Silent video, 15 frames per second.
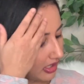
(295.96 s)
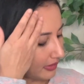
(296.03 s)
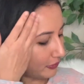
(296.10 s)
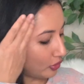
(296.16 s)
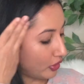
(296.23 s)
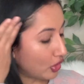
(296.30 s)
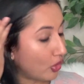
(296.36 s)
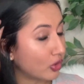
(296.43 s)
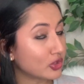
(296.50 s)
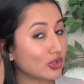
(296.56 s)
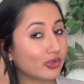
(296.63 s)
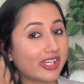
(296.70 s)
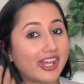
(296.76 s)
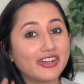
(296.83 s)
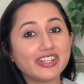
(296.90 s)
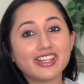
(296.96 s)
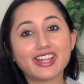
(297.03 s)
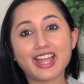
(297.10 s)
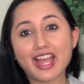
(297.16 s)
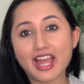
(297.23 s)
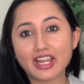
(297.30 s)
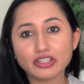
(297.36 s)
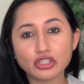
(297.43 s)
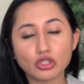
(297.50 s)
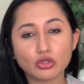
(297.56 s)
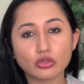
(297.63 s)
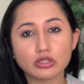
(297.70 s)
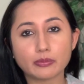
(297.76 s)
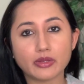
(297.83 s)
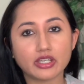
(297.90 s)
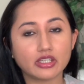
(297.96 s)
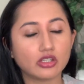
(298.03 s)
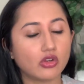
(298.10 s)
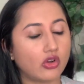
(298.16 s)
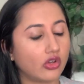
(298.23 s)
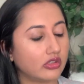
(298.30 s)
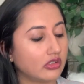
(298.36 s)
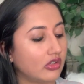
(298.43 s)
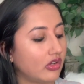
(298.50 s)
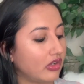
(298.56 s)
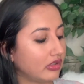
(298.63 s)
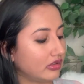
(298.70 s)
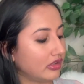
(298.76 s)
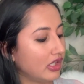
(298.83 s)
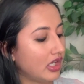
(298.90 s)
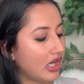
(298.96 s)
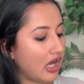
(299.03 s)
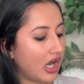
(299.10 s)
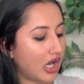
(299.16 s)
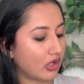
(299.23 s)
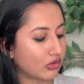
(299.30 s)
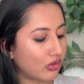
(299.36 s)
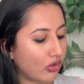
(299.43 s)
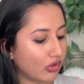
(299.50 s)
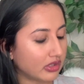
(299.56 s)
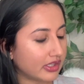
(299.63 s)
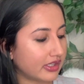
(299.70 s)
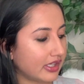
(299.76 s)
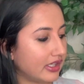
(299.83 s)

You can also carry a hat, you know, depending on how cold it